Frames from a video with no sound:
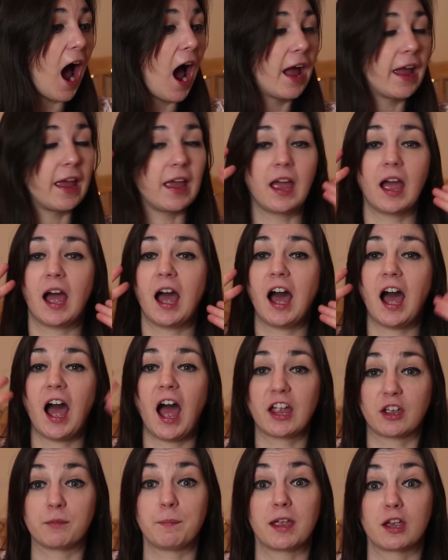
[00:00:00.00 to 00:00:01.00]
I
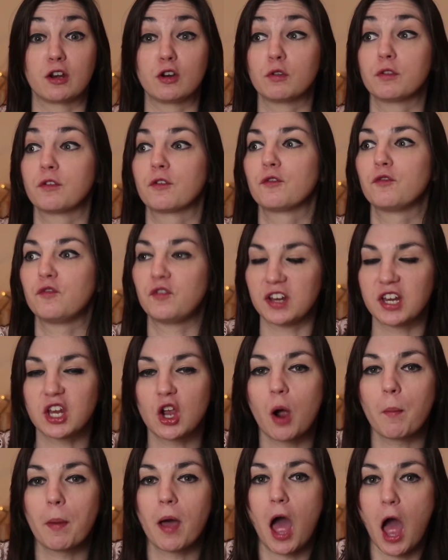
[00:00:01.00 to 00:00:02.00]
can make another
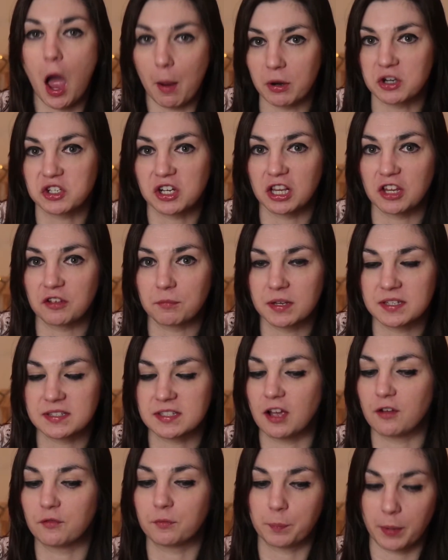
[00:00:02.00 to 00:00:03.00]
video about how much I love
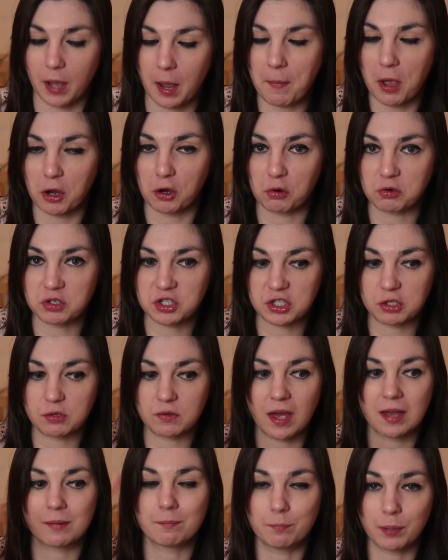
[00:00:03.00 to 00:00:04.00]
myself, but I'm not going to
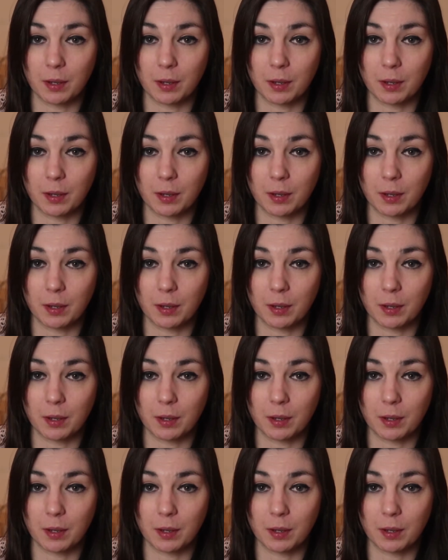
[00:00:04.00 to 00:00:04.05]
do that.